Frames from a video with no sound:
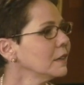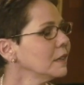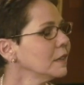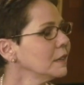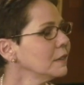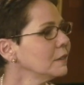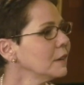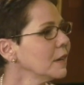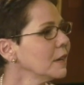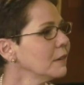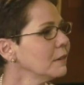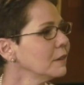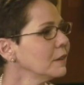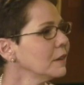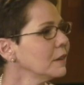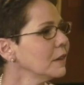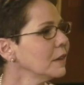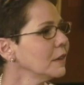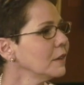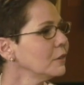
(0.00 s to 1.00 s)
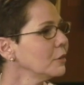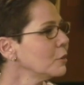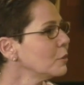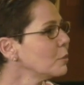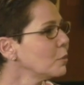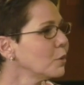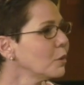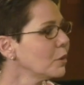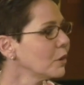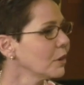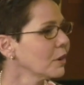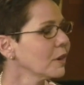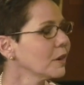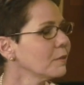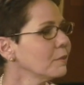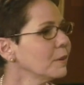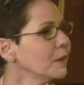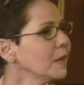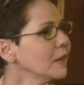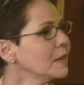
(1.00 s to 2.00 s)
in your work?
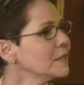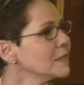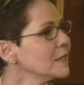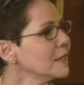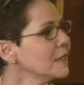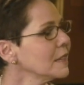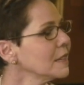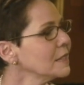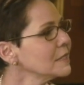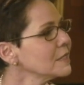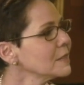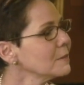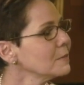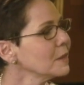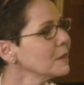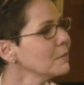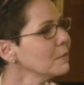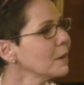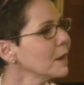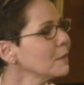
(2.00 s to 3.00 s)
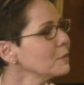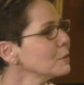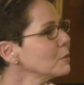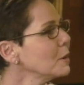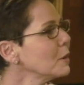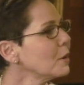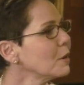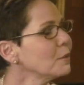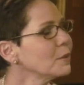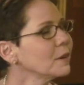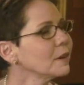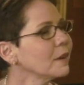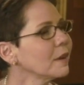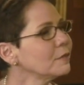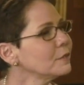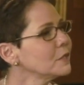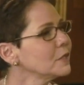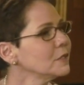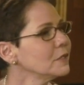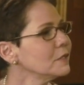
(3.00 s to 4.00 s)
Because I think it's something perhaps we all would
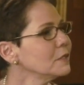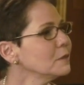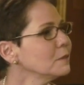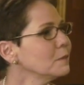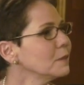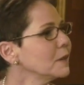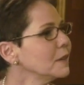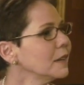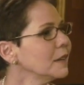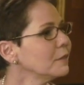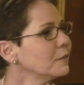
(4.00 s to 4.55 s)
love to do, but